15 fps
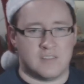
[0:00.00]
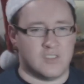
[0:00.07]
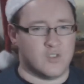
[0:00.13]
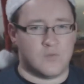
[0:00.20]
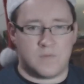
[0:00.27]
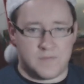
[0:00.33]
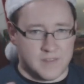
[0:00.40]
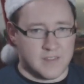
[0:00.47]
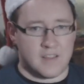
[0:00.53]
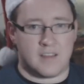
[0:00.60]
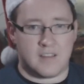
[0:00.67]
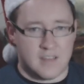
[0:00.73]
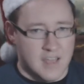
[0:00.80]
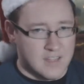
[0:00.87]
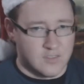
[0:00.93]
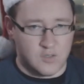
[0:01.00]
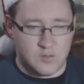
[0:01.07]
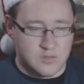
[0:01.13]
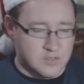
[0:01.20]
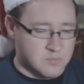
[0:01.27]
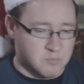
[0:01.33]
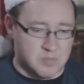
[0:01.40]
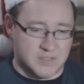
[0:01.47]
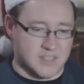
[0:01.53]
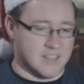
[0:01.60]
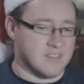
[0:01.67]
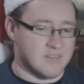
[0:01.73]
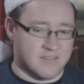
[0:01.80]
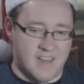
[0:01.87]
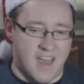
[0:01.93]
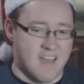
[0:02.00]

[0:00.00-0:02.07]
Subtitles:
you feel it and you just believe